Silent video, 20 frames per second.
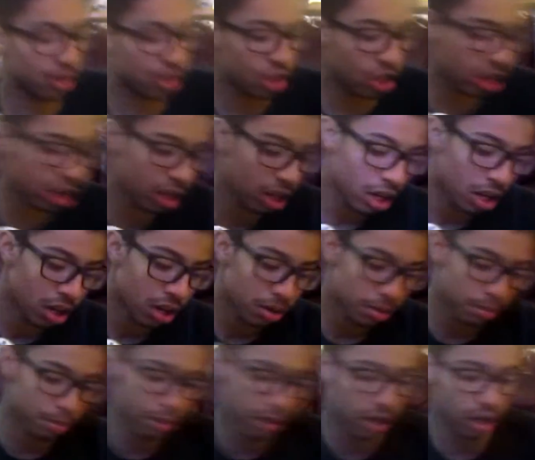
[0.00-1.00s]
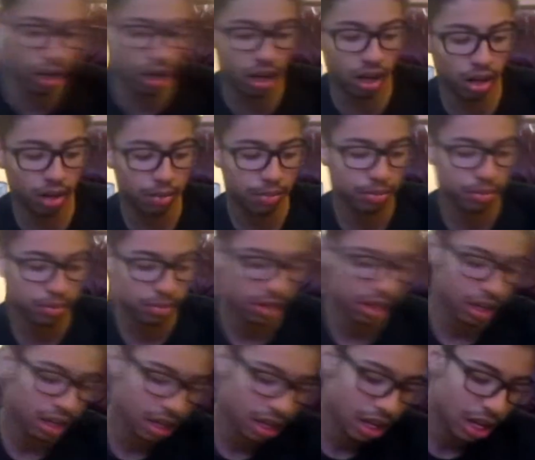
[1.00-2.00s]
shit. But,
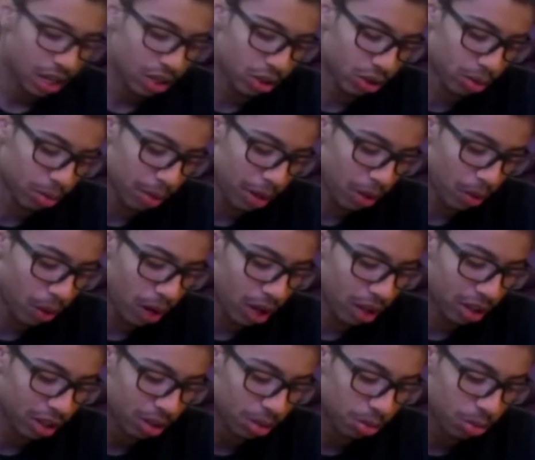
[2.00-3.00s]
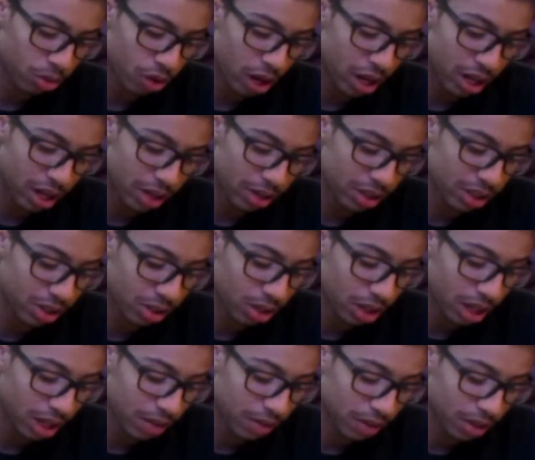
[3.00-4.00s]
took me a while to grind out. Still
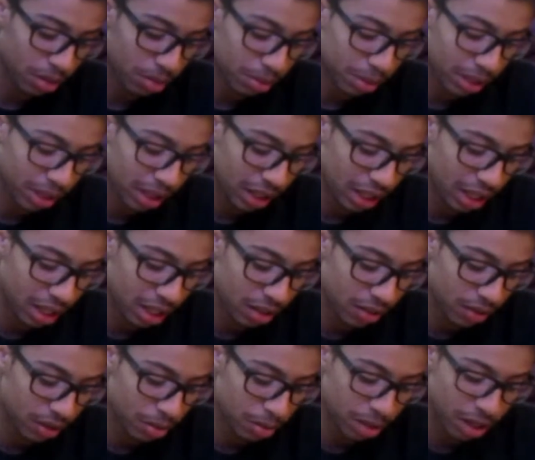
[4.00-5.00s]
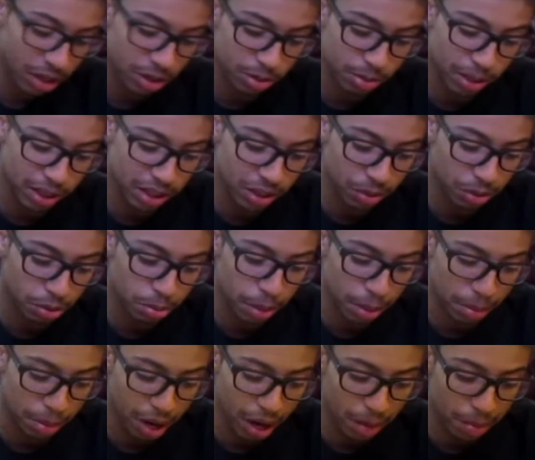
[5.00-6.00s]
not even completely even, but I was messing with my
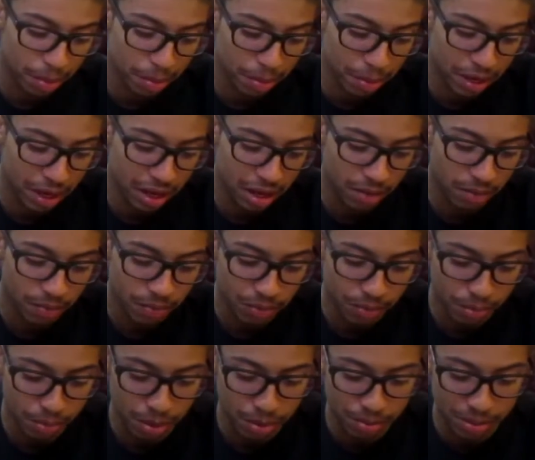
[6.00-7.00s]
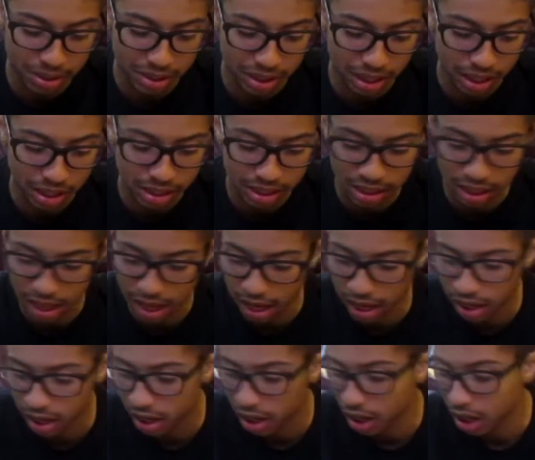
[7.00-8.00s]
pop a bit. But besides
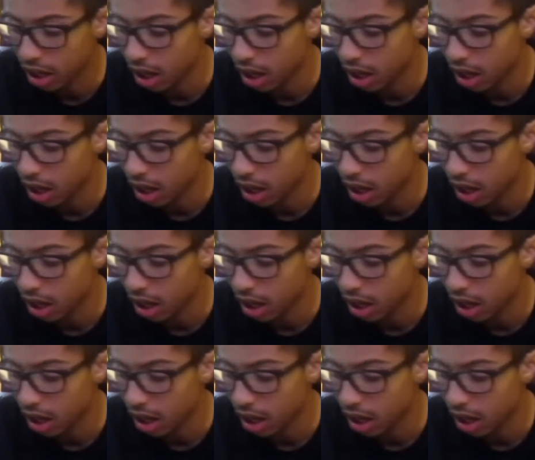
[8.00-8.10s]
that,